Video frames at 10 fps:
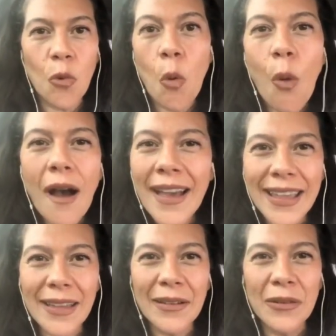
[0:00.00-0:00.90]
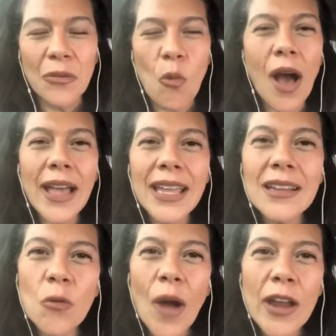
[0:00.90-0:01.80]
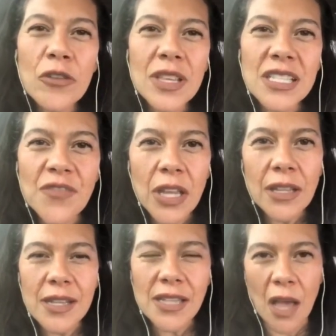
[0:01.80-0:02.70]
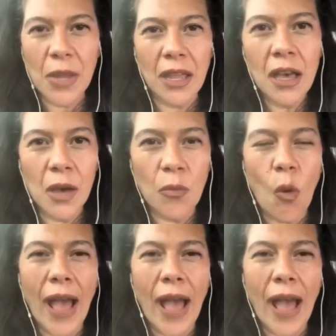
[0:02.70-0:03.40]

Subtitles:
Why? Why are these feelings coming up?